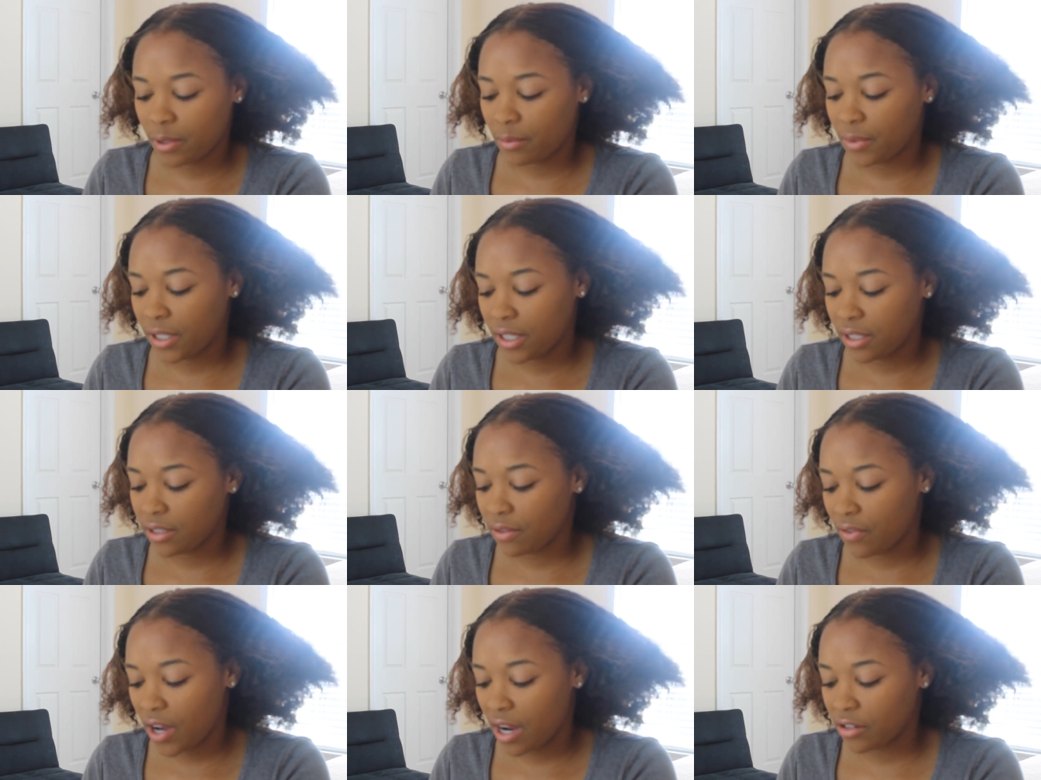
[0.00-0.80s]
But
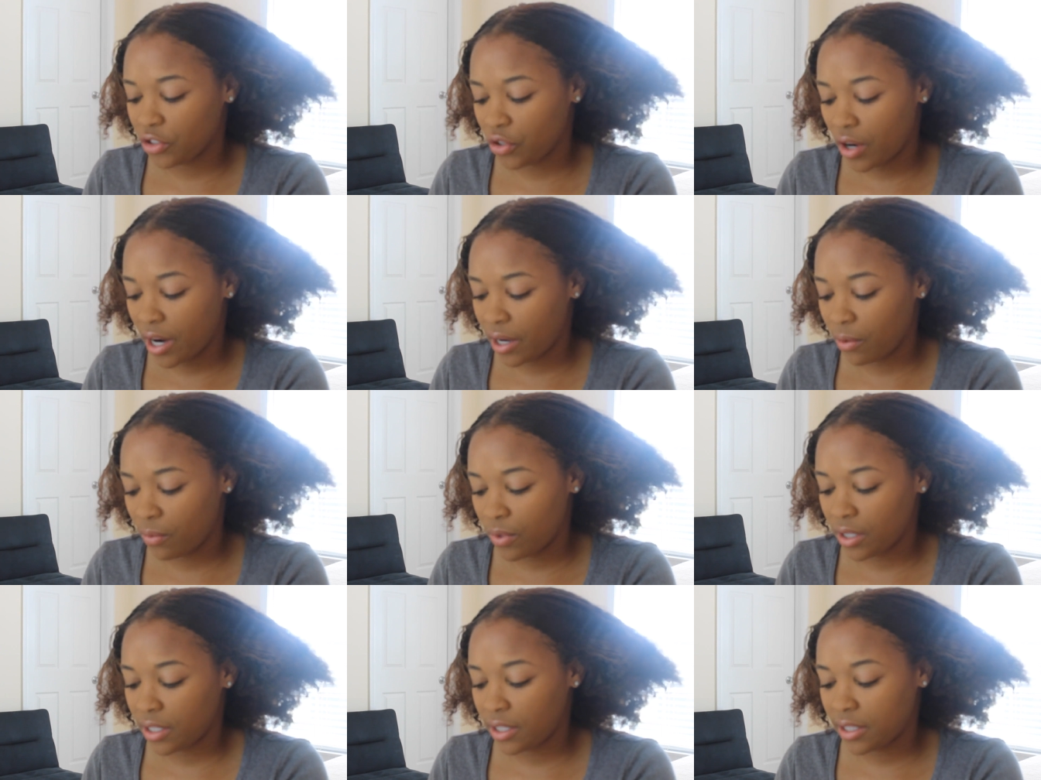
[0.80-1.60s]
because of how dry
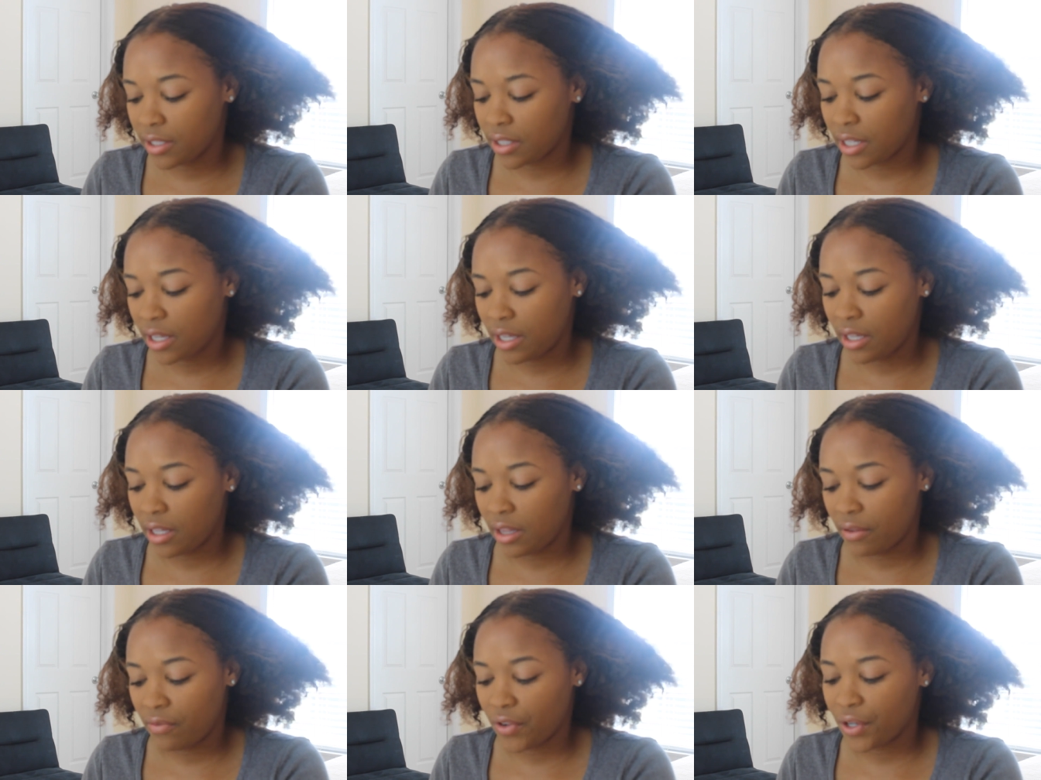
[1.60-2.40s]
it was
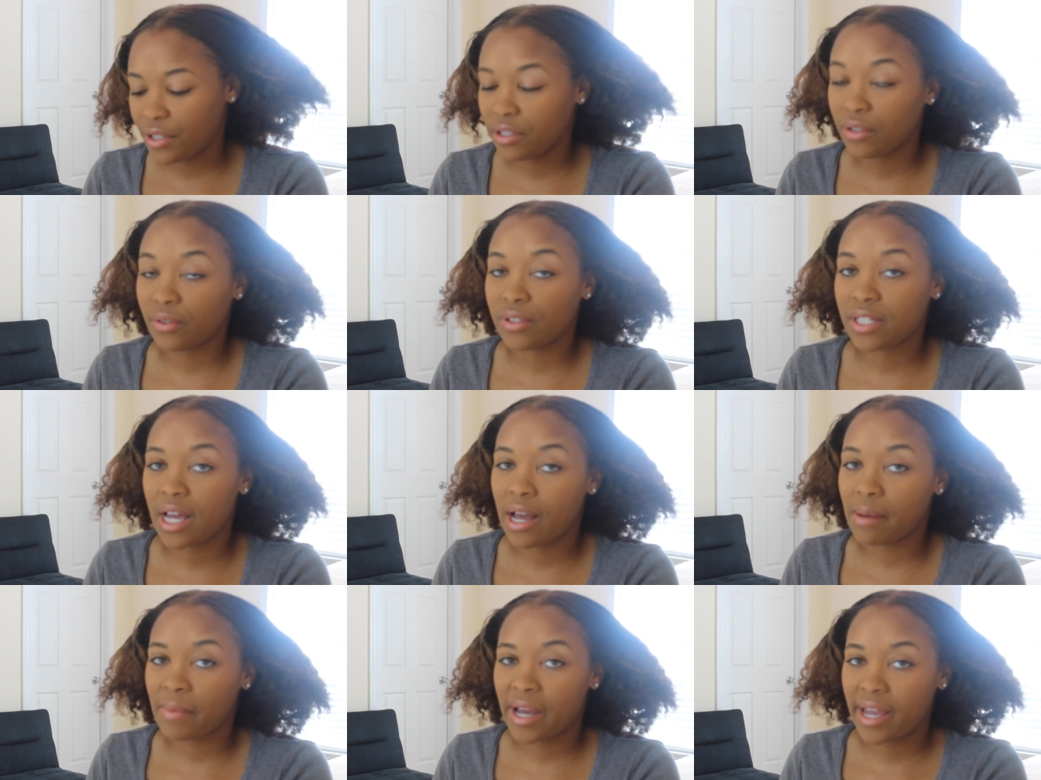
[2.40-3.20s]
and the very little
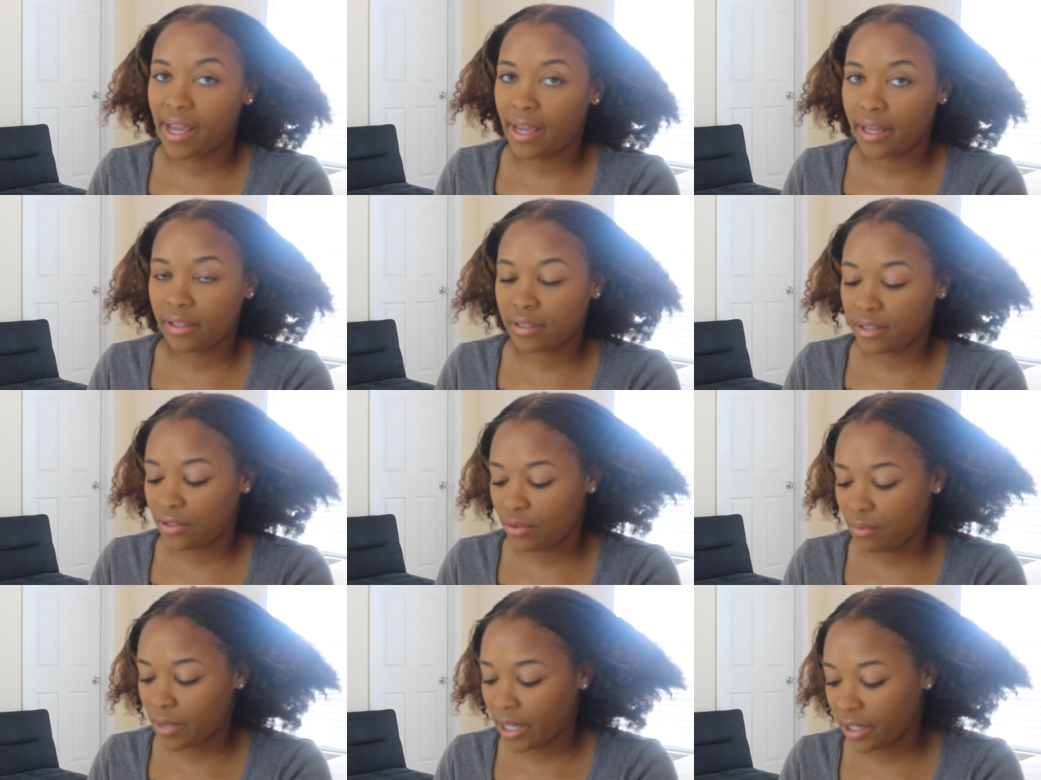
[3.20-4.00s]
time I had to
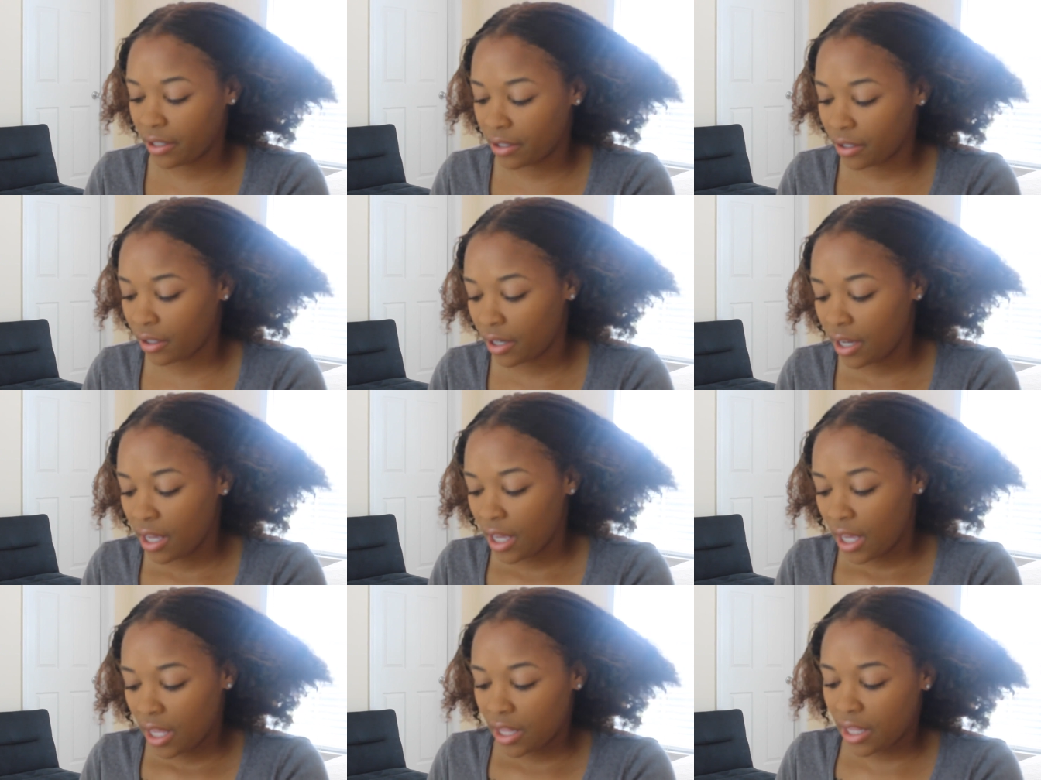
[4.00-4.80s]
do my hair,
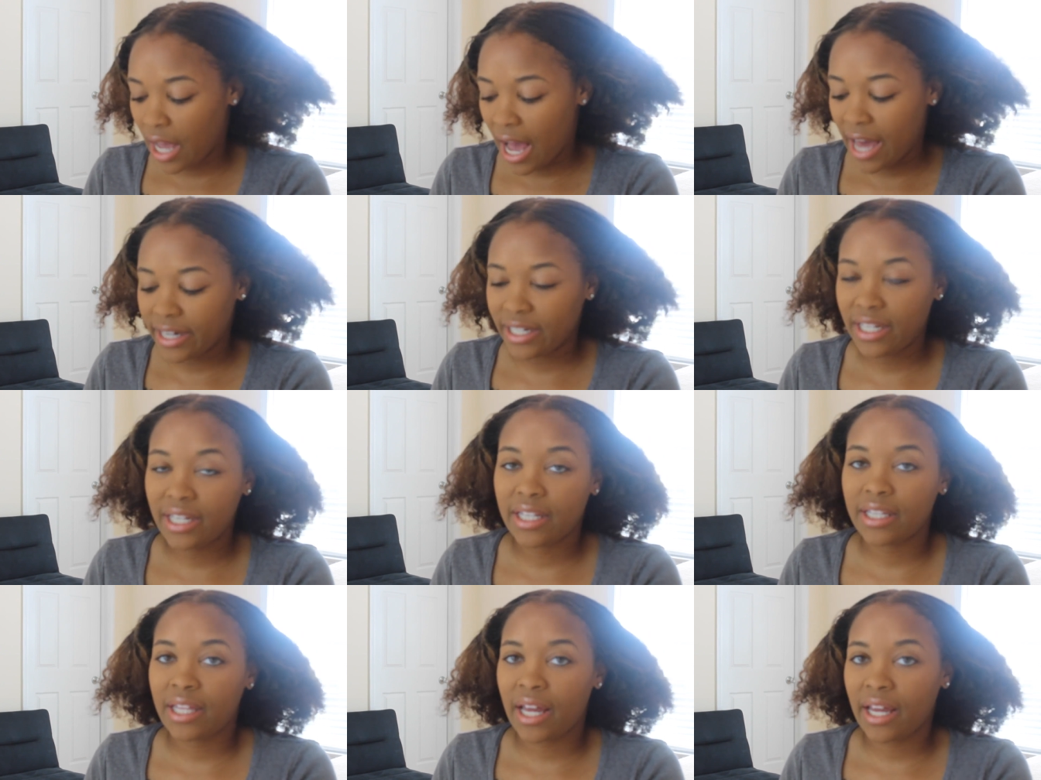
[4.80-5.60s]
I
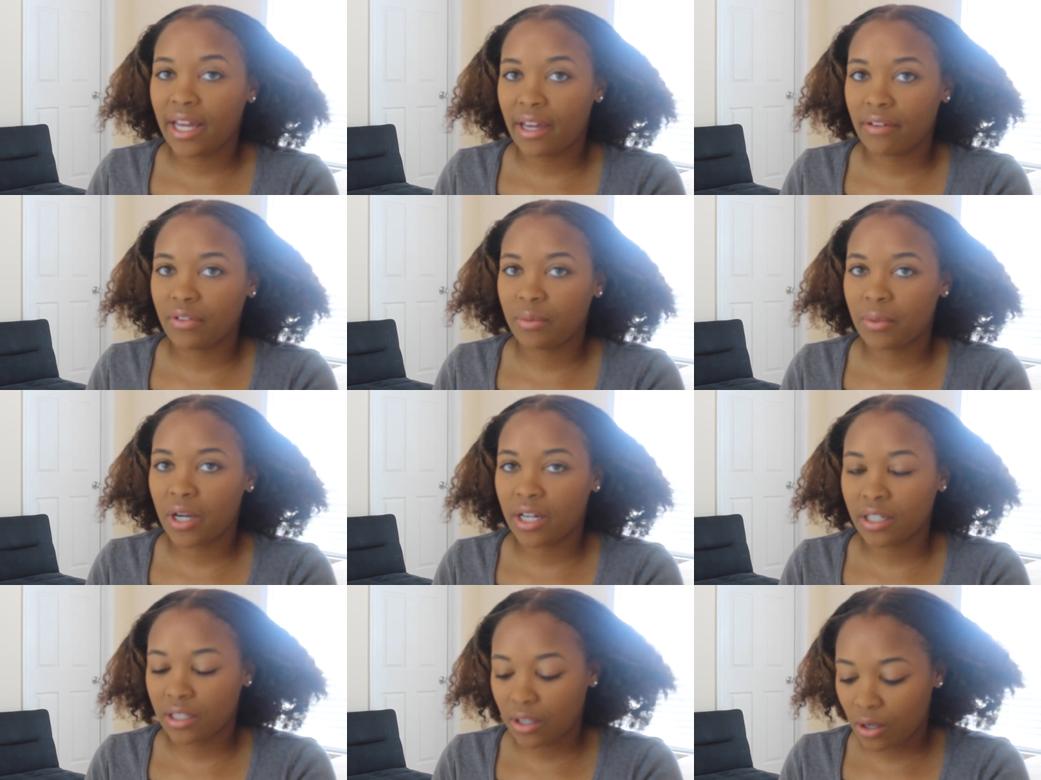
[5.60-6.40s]
needed that heavy
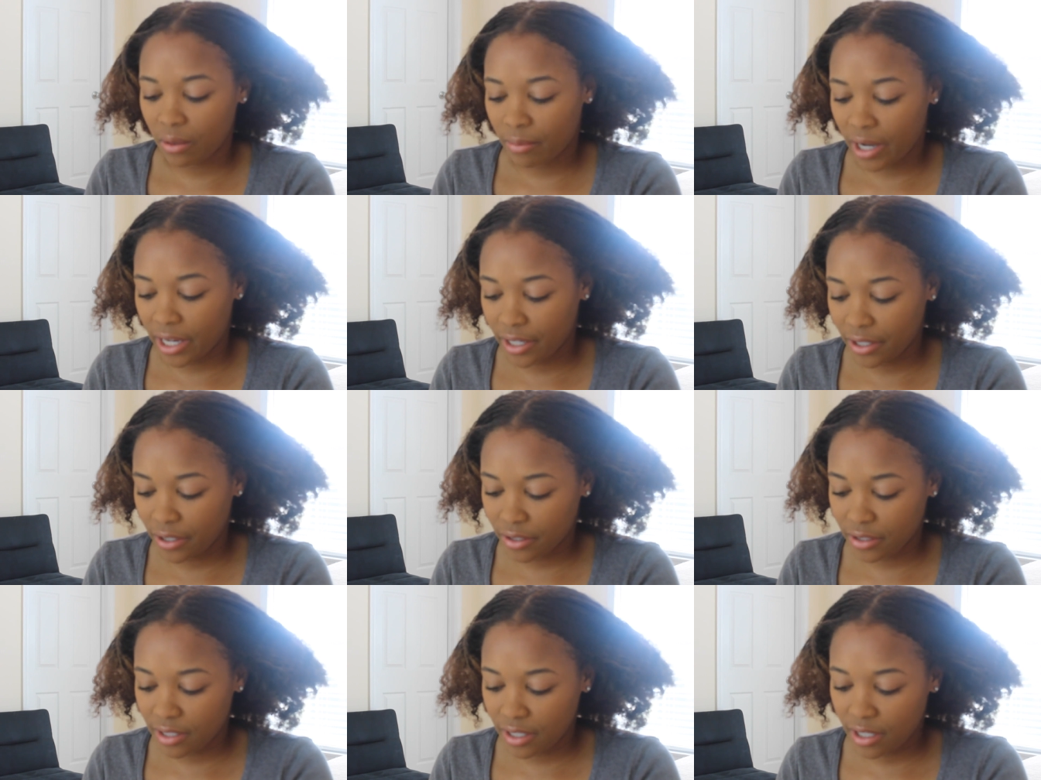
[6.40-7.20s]
product on my
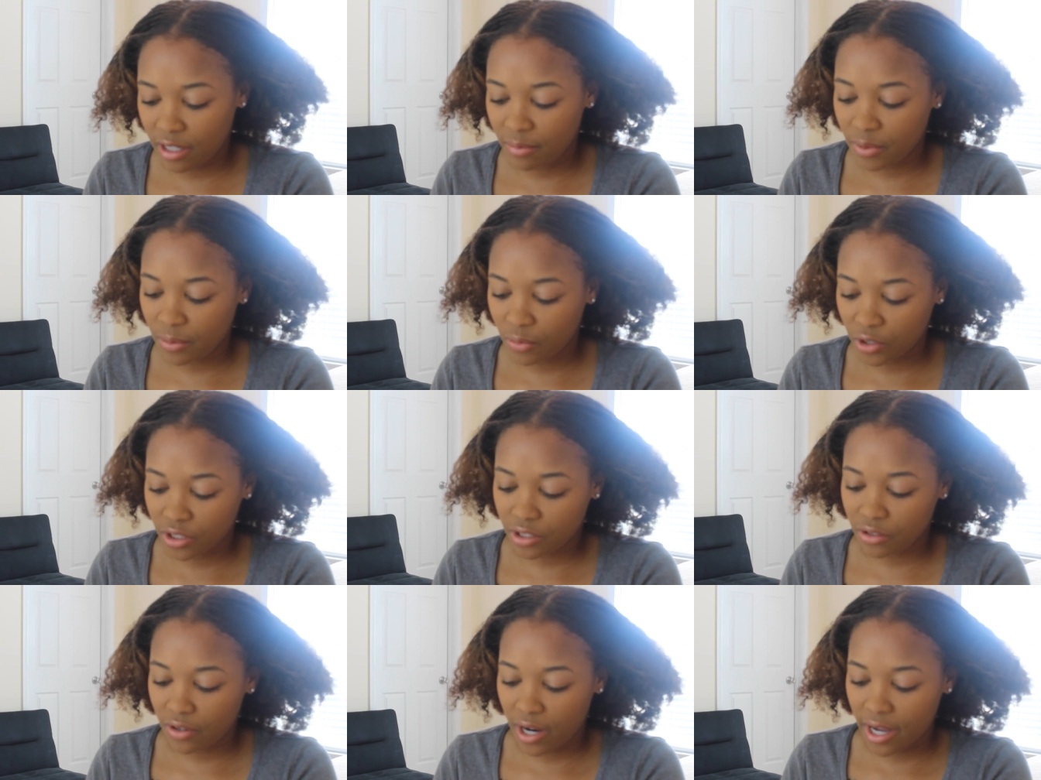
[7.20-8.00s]
hair to keep it
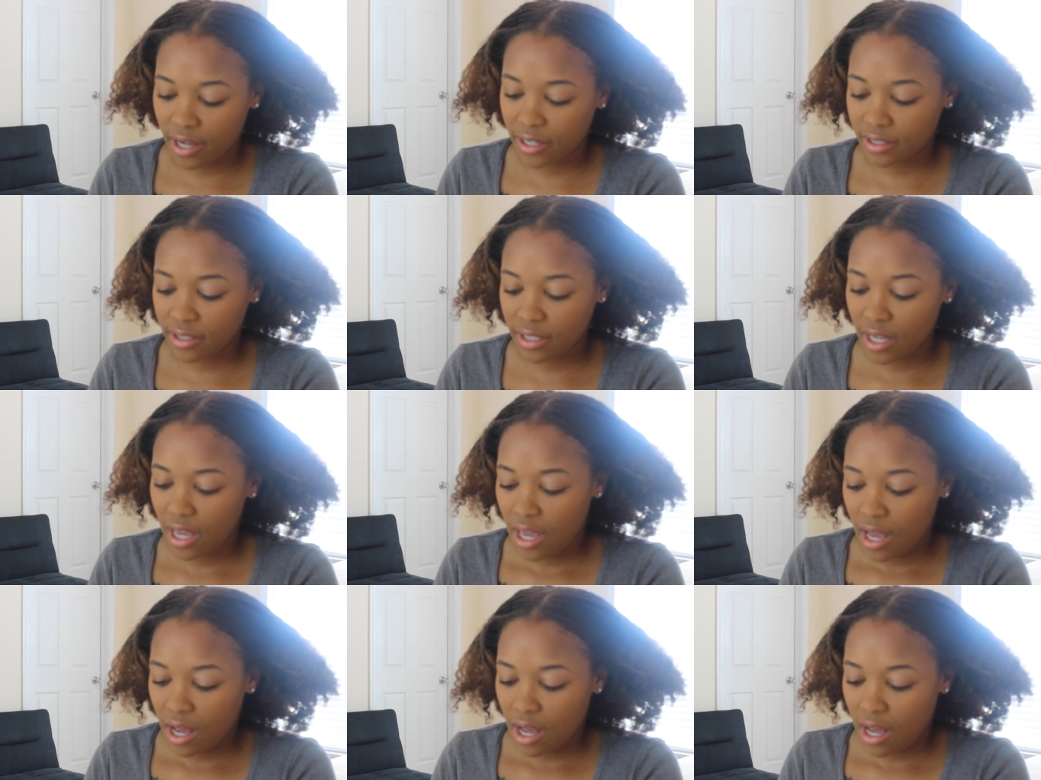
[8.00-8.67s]
moisturized.